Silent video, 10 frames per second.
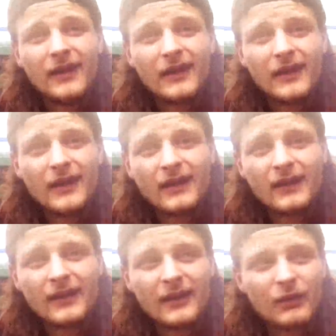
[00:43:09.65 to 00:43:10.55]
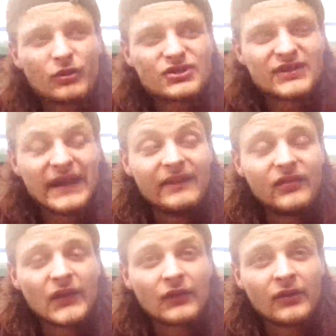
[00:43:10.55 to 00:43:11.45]
Yeah. I watched Teeth
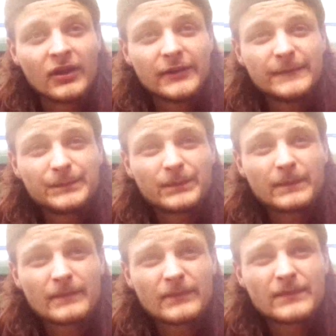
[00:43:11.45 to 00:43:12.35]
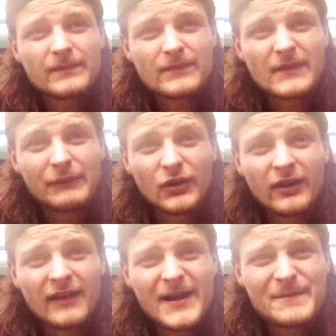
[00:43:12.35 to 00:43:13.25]
the other night. Have you heard
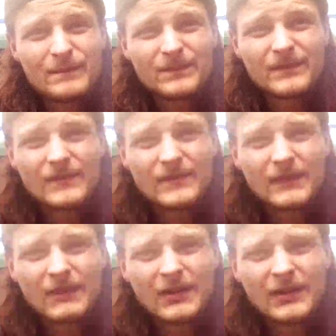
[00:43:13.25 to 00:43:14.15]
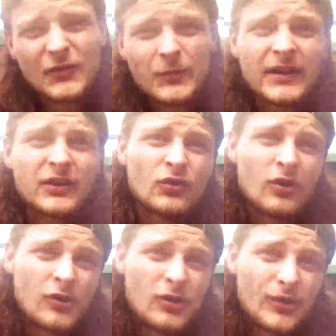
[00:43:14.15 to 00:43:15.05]
of that? It's about a
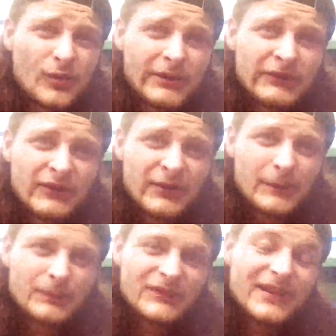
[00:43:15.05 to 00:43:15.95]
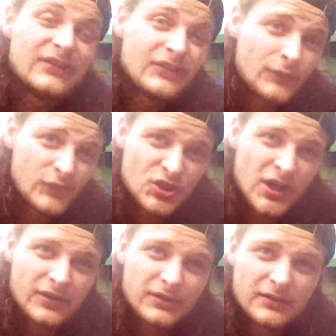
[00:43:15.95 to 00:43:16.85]
girl who has teeth in her
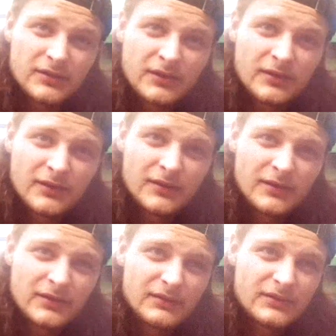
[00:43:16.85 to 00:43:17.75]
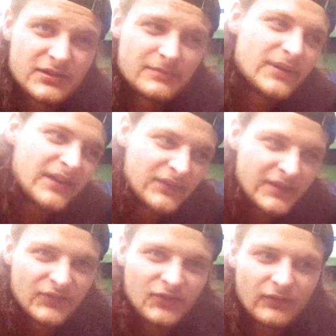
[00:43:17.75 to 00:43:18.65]
vagina. And she bites
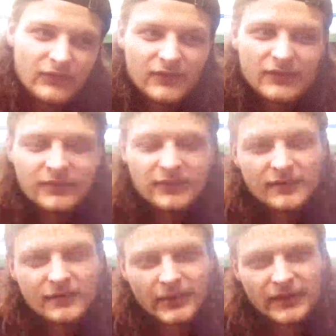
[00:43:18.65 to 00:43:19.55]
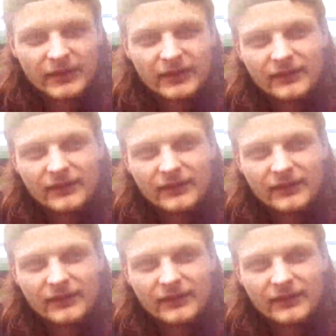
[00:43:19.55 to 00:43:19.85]
dicks off with it.